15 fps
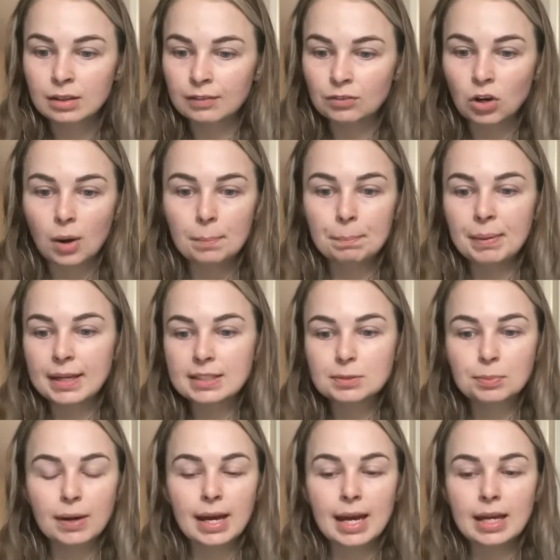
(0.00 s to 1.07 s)
got
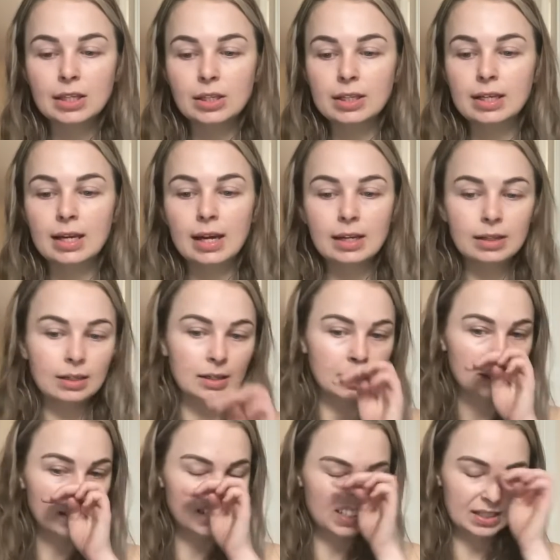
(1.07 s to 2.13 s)
bits where you can
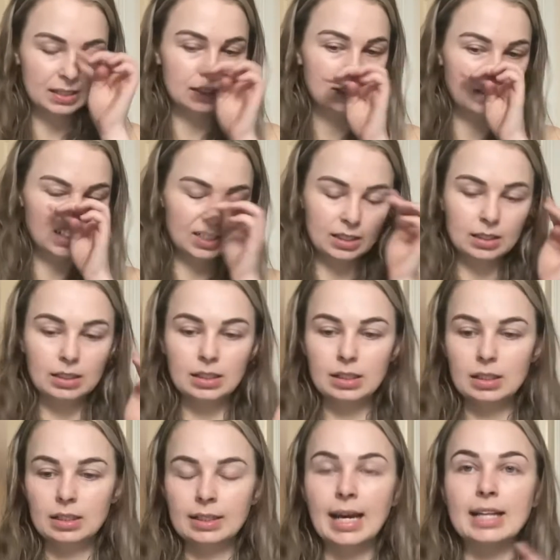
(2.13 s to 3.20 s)

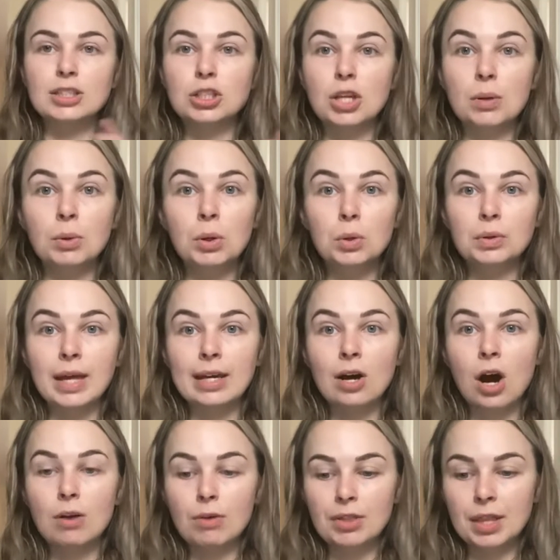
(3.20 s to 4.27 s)
get to know who they
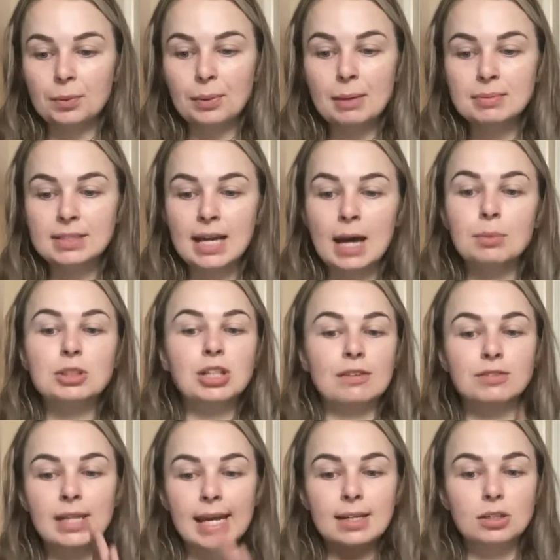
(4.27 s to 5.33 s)
are on their website, which
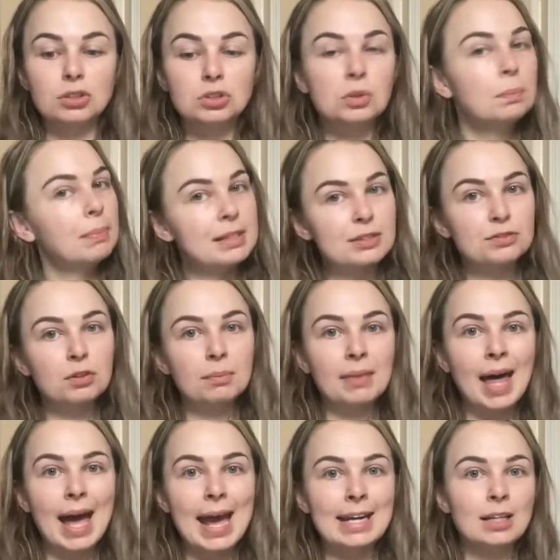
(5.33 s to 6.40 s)
I've taken some bits from
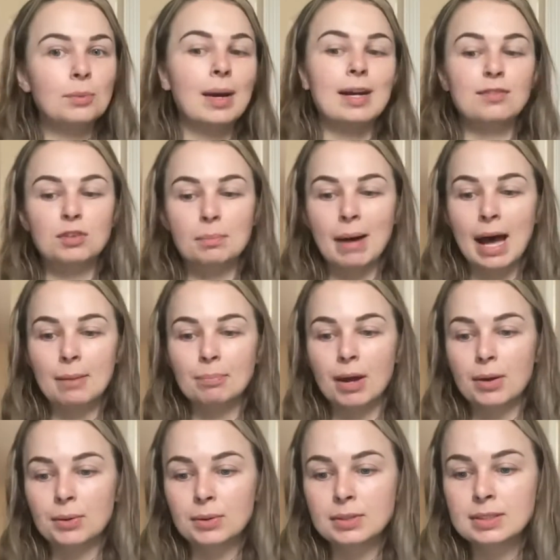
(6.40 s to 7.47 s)
that anyway for my
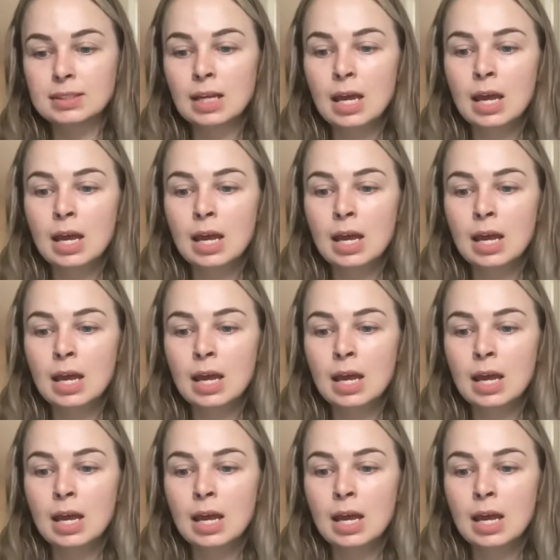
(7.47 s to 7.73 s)
post.